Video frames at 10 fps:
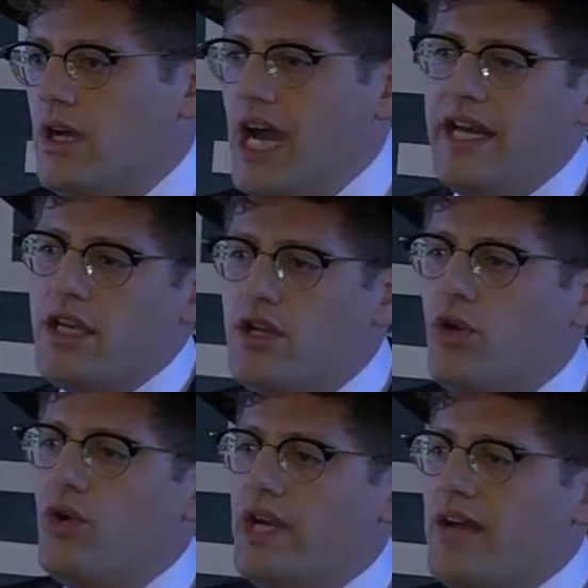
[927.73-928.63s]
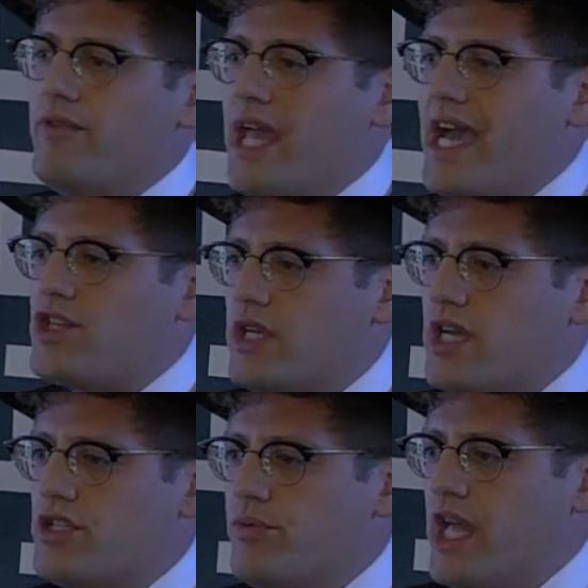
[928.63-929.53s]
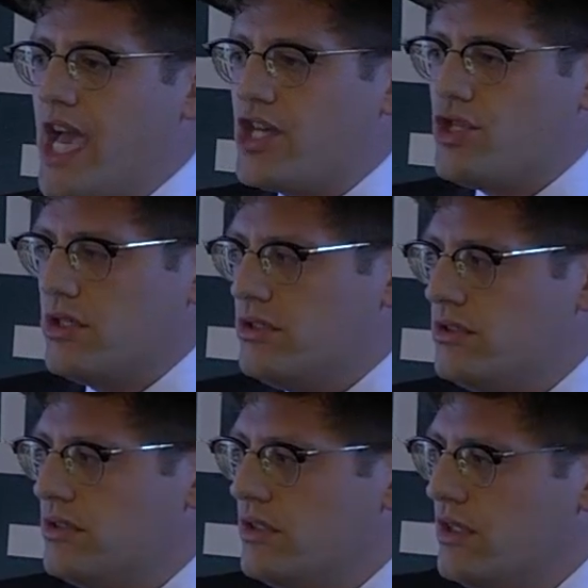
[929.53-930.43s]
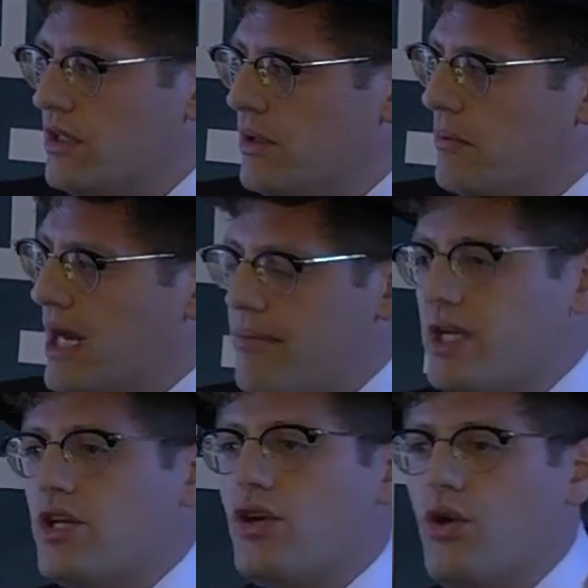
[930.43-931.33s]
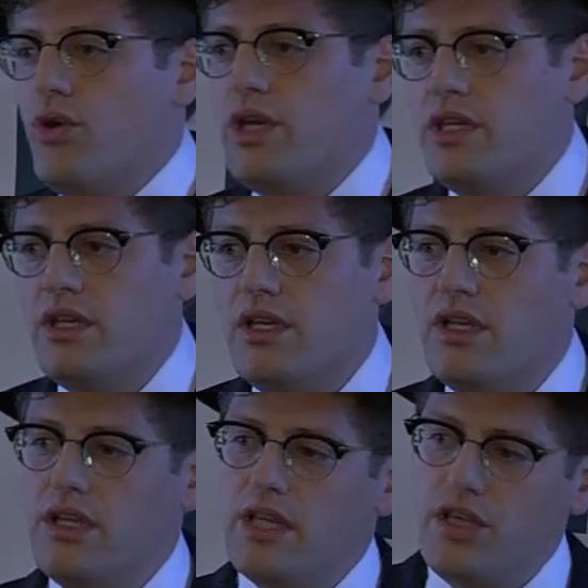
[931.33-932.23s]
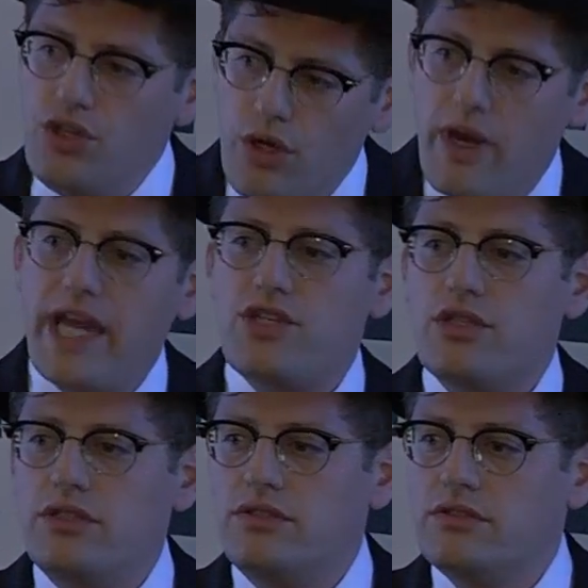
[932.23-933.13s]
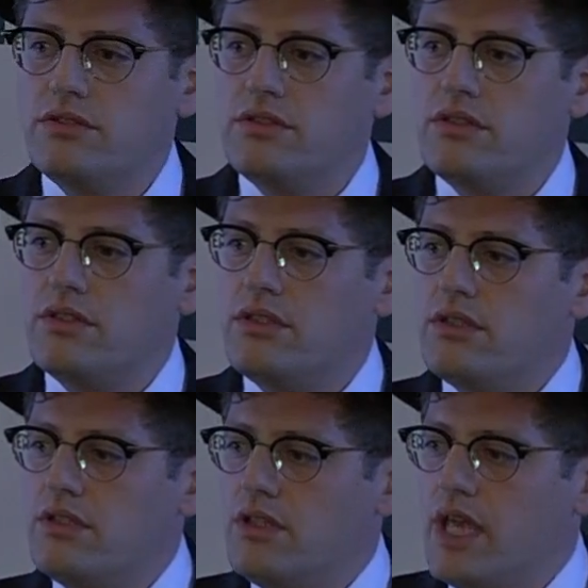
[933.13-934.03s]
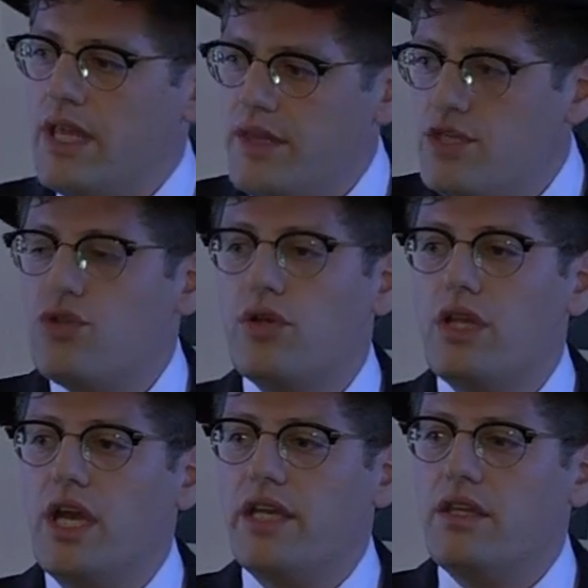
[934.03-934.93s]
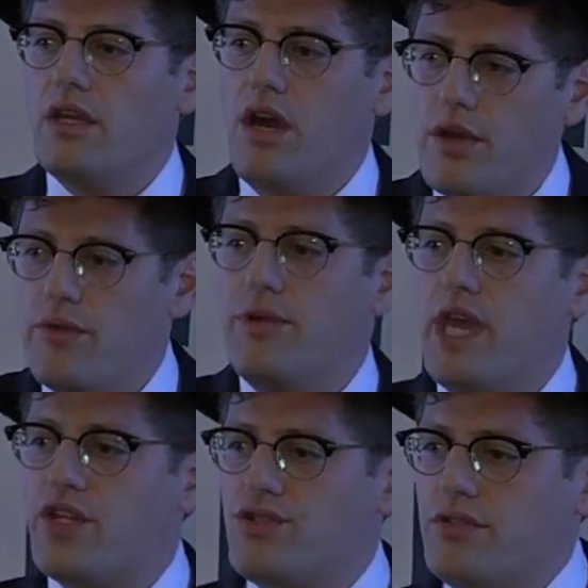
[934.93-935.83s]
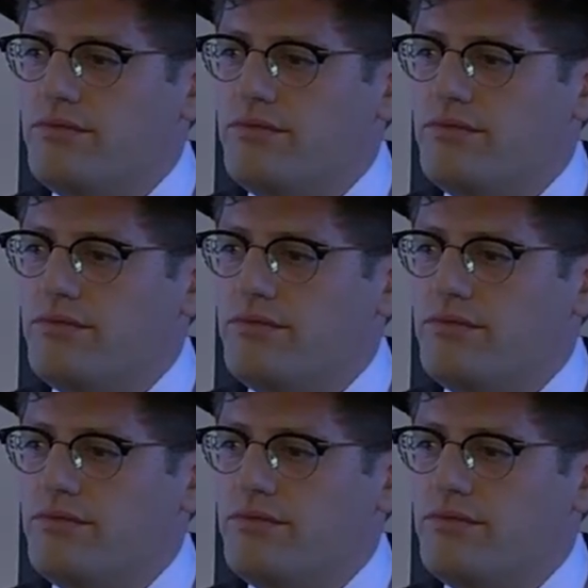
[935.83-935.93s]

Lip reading: I didn't coin every action has a reaction. But I'm going to coin that your action and these Jungalite are the reaction.